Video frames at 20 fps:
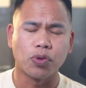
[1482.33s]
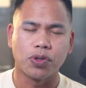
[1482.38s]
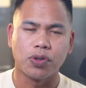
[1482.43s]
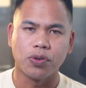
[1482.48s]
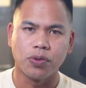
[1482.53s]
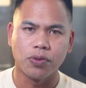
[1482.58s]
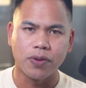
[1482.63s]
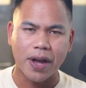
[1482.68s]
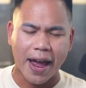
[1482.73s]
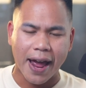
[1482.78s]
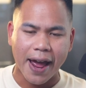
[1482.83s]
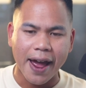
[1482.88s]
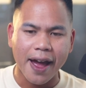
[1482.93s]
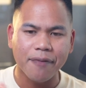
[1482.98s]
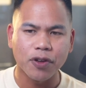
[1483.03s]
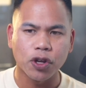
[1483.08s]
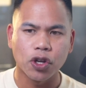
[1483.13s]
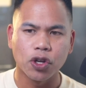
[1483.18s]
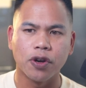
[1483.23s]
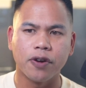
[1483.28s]
to
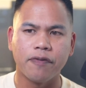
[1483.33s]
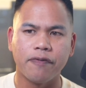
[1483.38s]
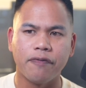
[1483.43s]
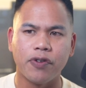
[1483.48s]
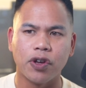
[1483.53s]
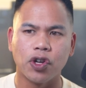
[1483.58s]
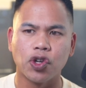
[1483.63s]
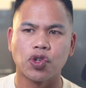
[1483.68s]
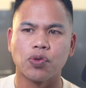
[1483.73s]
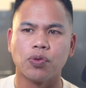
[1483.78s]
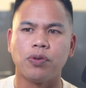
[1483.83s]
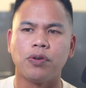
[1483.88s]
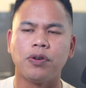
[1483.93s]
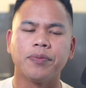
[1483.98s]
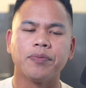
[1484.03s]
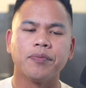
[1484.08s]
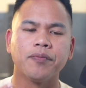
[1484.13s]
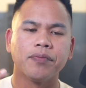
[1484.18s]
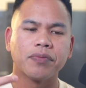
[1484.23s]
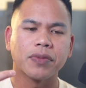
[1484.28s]
have a good
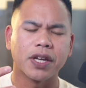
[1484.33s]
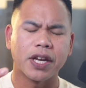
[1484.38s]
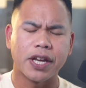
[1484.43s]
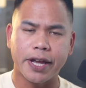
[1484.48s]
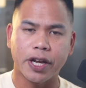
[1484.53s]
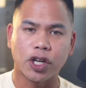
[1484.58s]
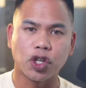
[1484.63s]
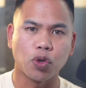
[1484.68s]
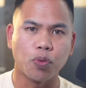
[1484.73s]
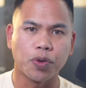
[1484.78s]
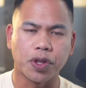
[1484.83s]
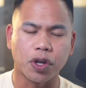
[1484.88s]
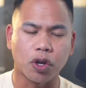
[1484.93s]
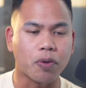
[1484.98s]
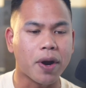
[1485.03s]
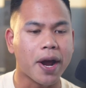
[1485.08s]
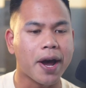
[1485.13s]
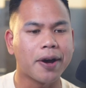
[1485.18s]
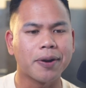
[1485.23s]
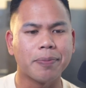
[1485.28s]
visual connection with the
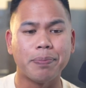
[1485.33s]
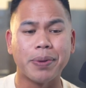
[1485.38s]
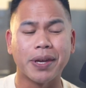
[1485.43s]
crowd,